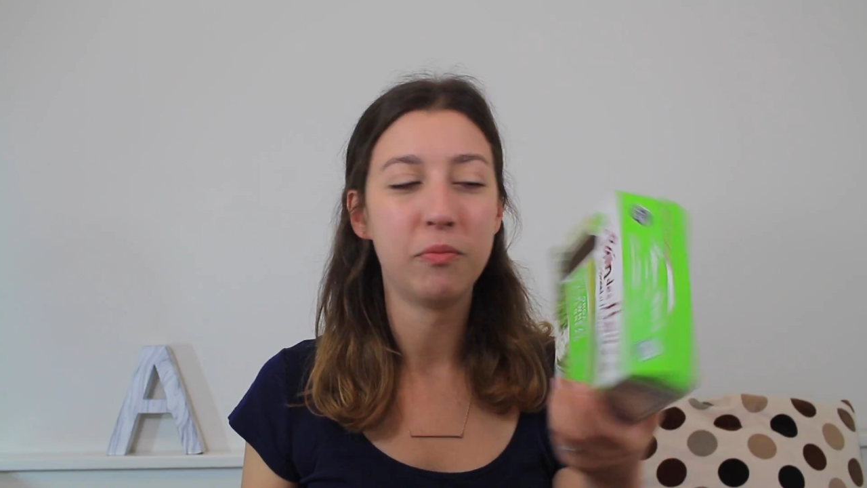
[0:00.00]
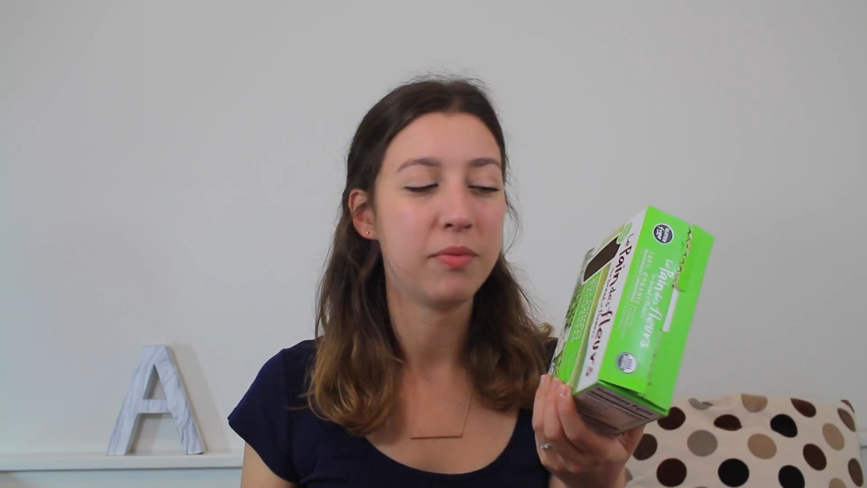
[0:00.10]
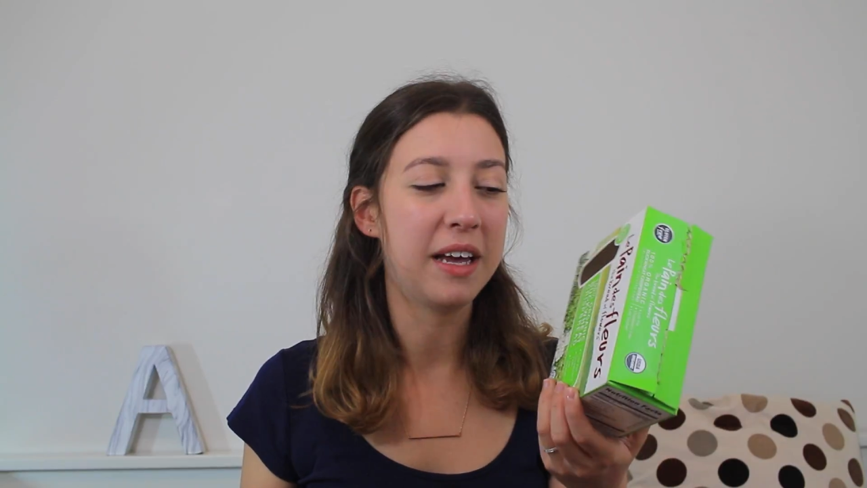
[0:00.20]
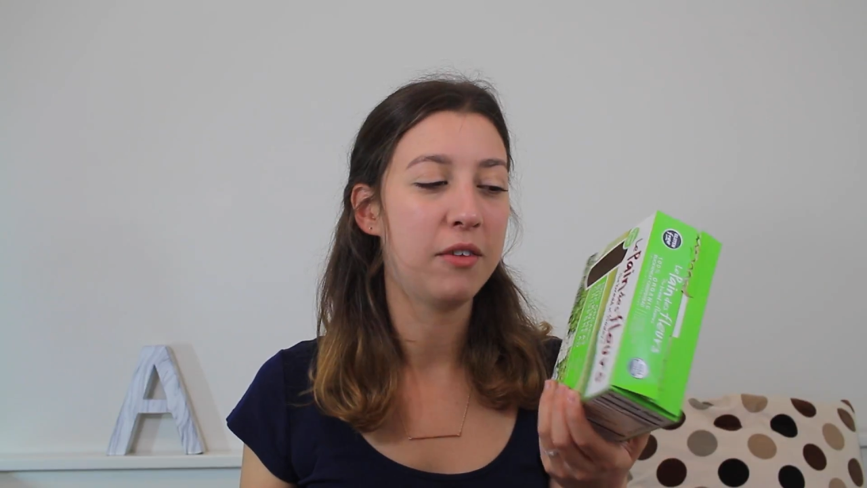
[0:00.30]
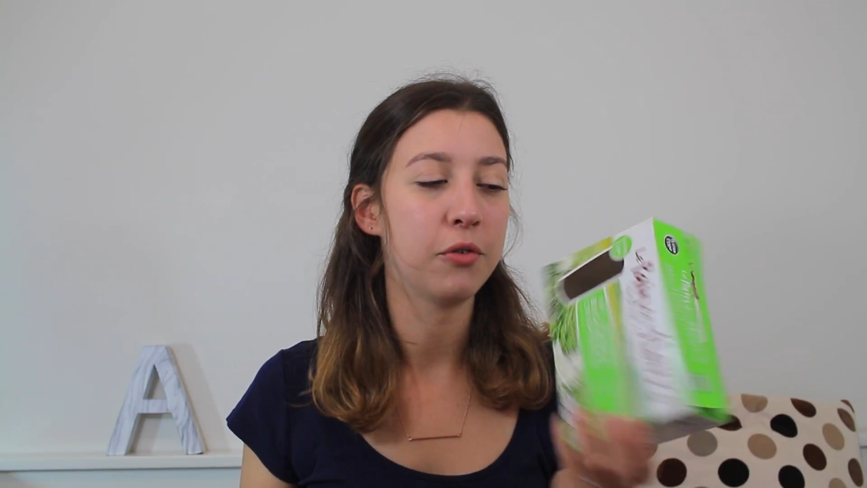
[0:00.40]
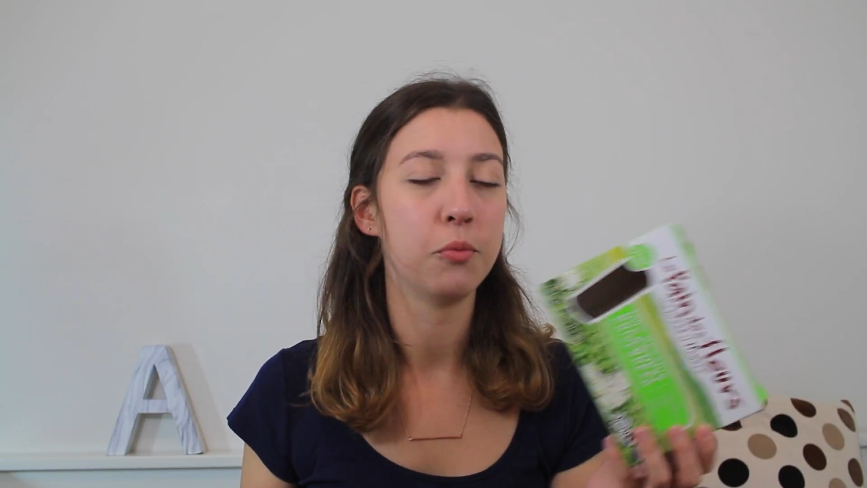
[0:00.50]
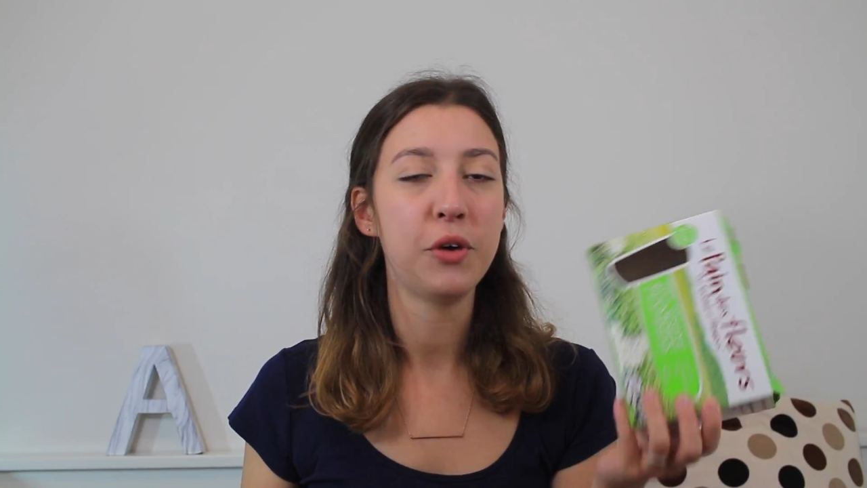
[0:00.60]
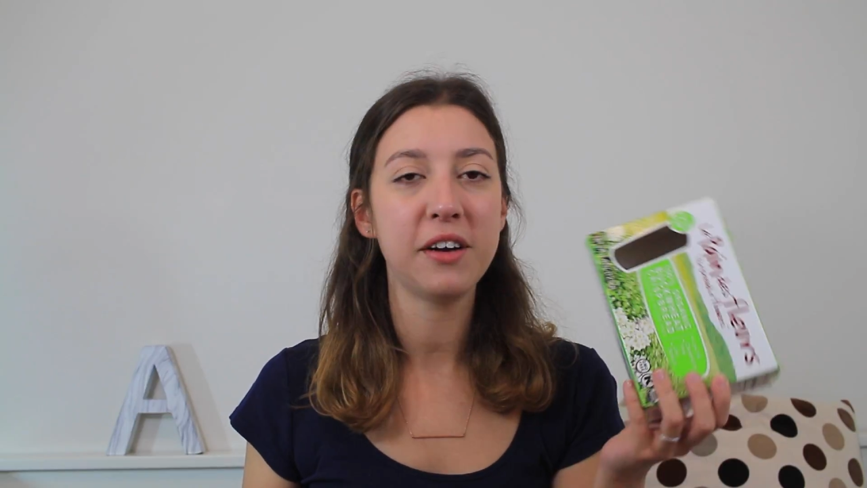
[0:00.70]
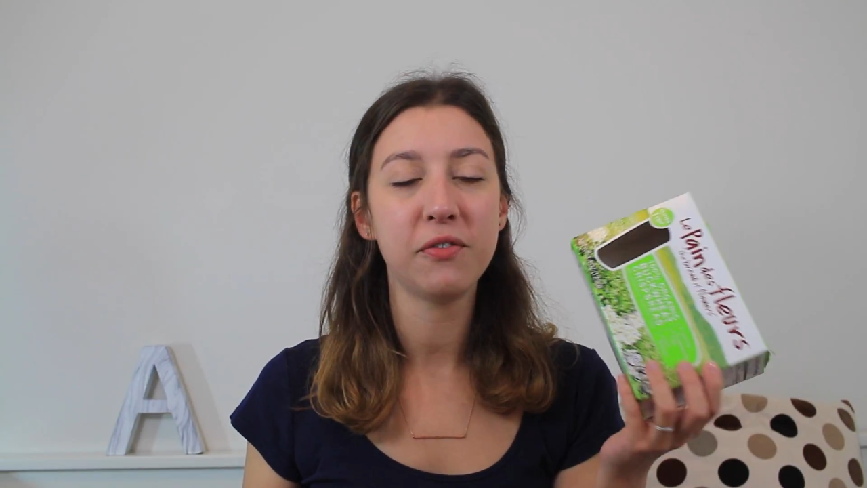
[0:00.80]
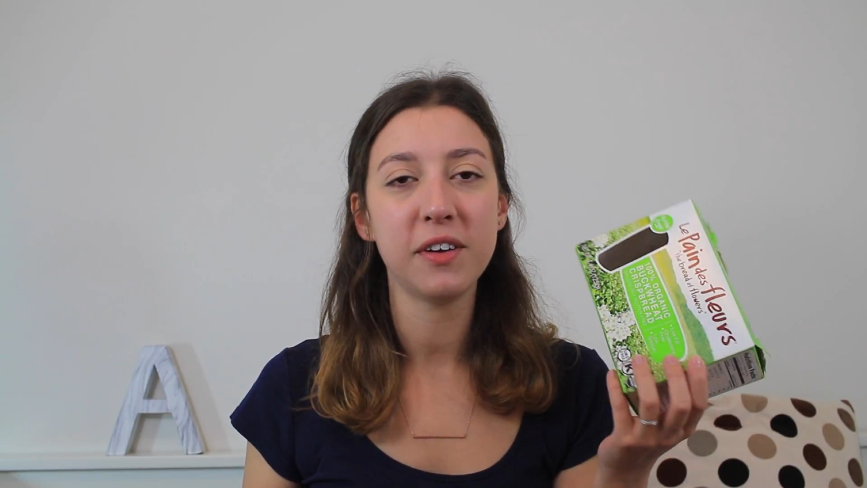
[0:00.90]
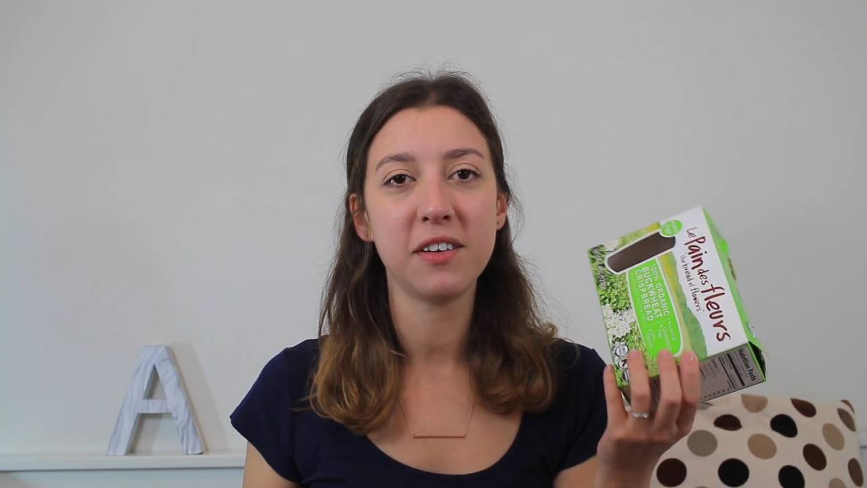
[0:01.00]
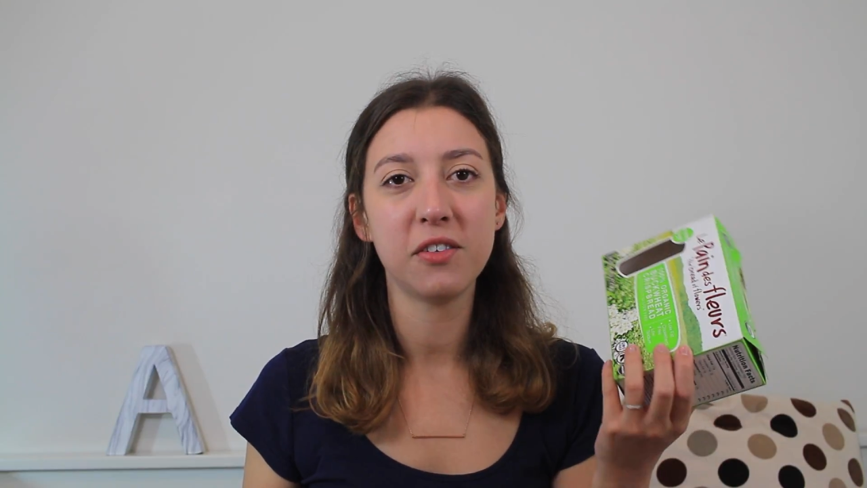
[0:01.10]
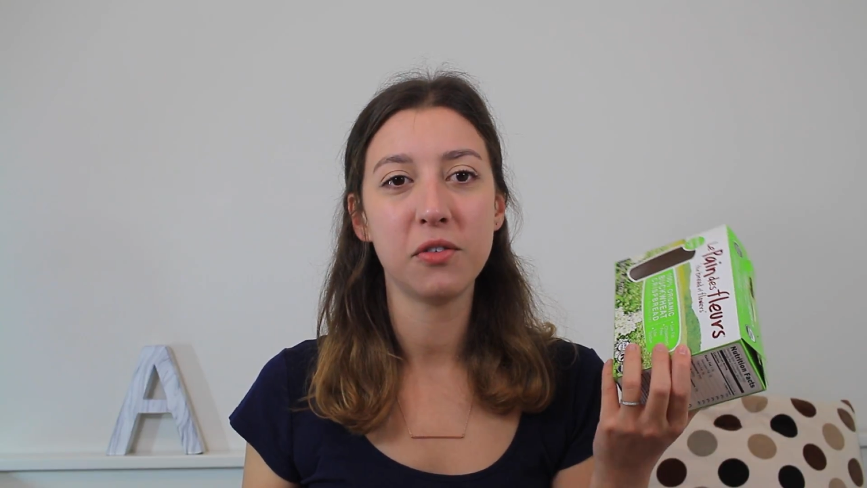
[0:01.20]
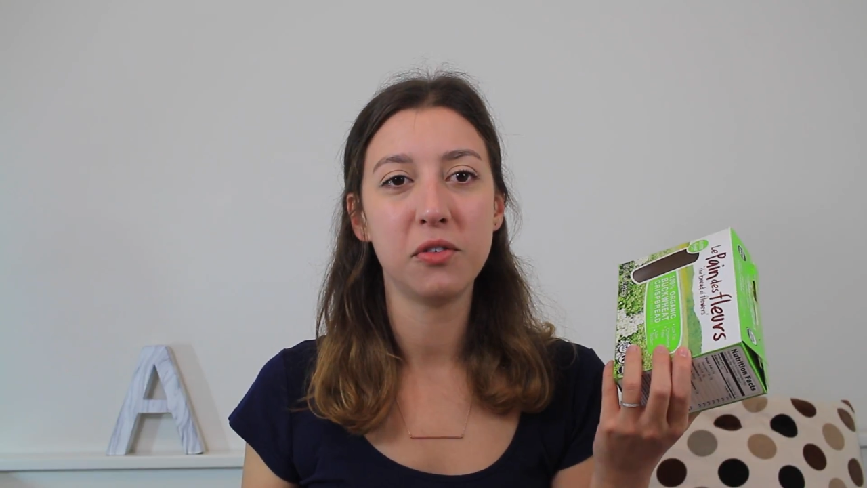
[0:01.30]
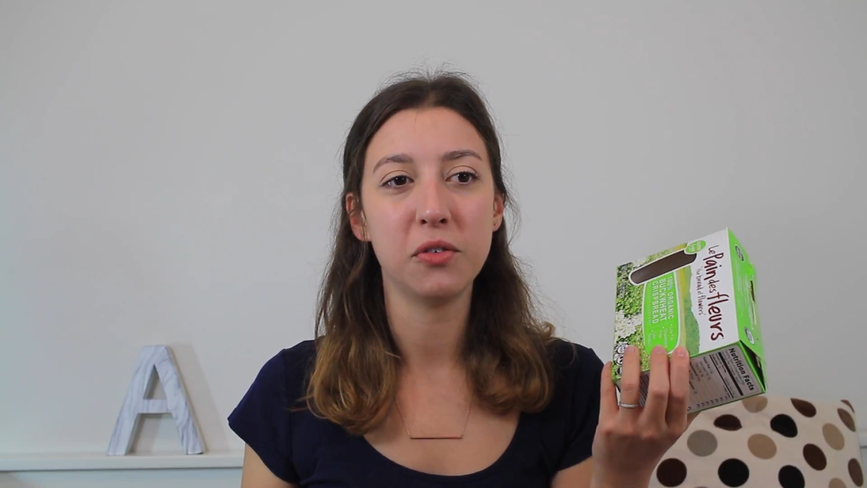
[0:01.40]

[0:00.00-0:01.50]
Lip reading: like for breakfast to